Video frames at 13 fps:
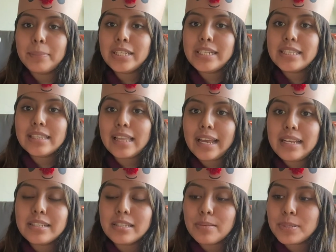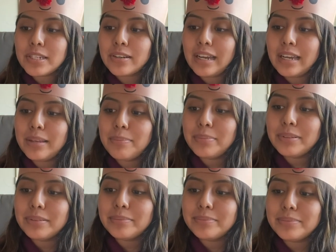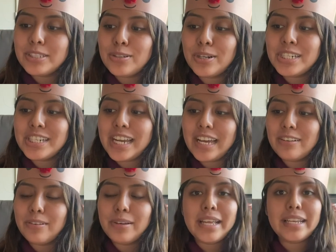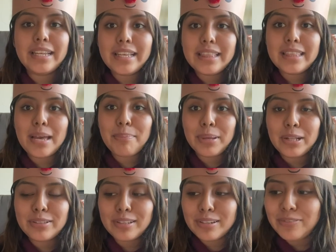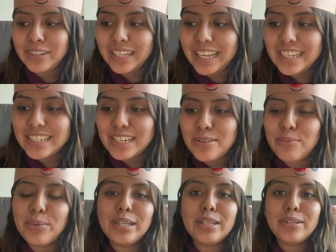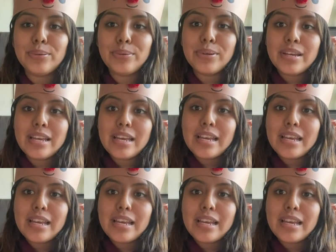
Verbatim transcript: Please like, subscribe to our channel and hit that bell notification when you